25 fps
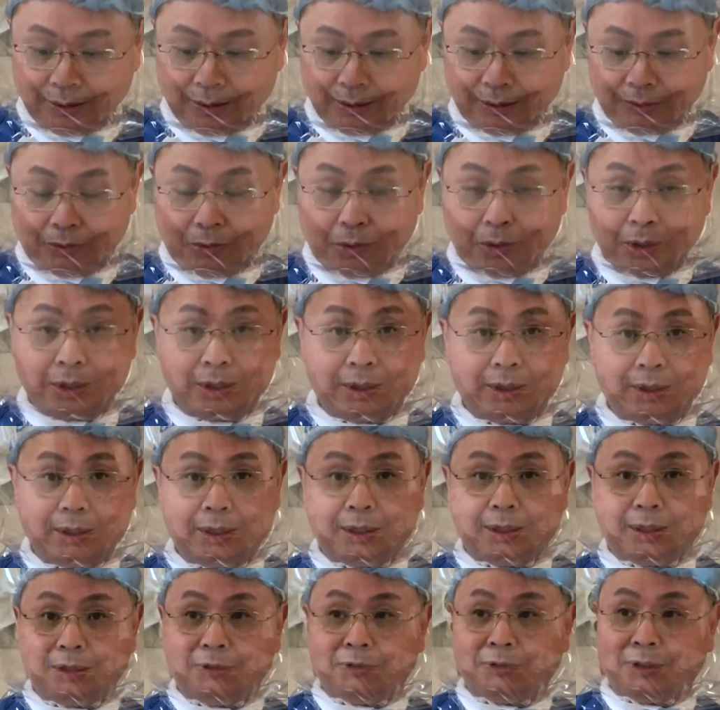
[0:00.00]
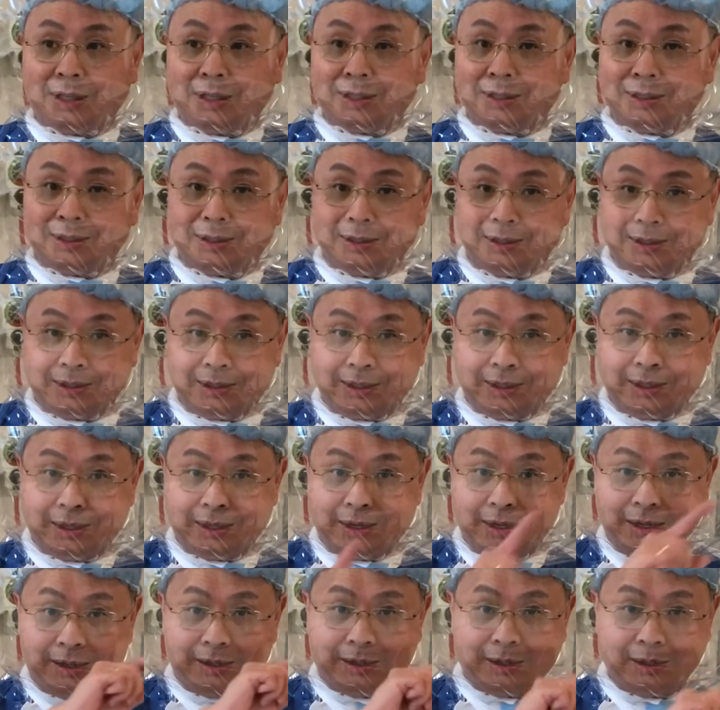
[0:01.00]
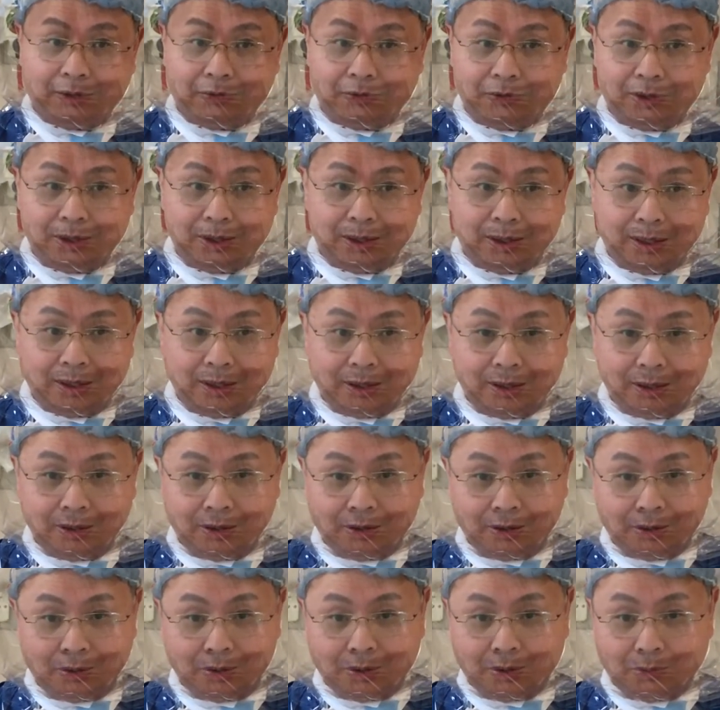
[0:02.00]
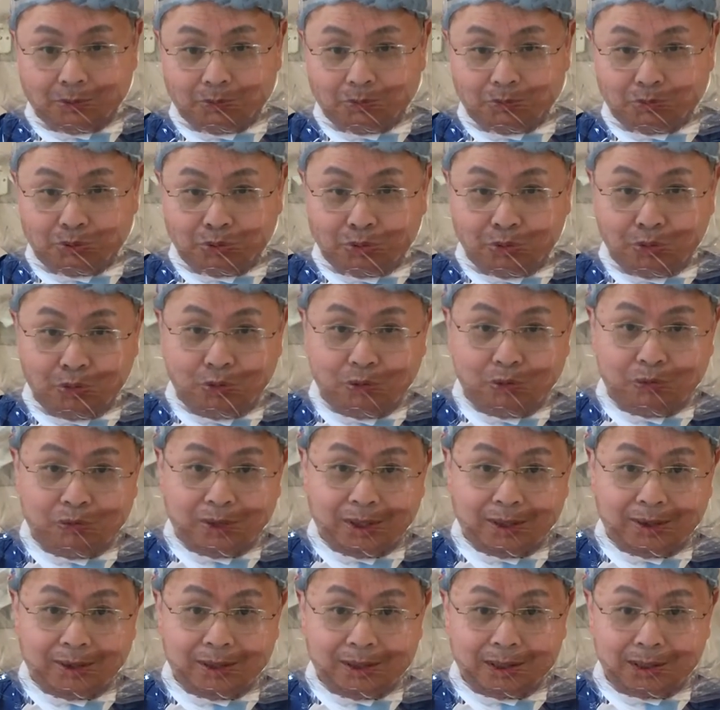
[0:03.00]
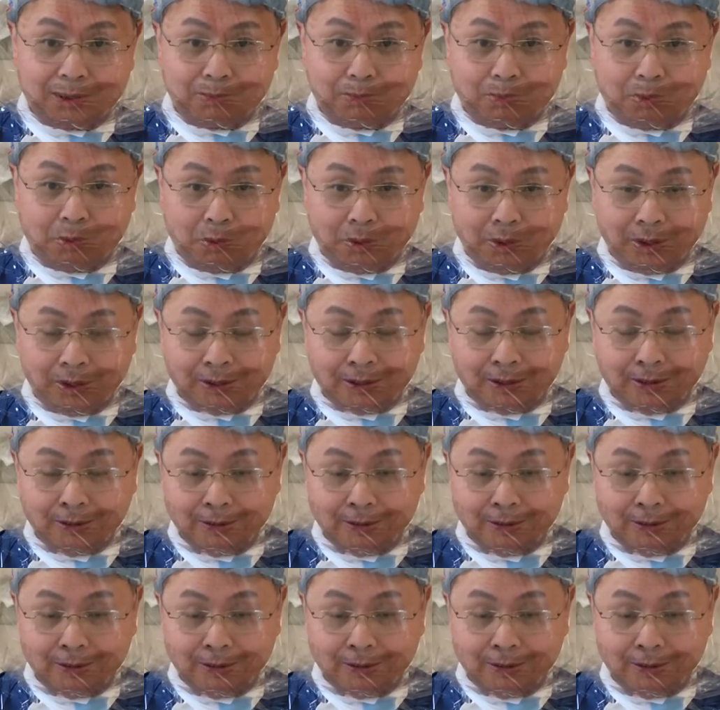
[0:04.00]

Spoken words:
Of course, this device is not FDA approved at this point,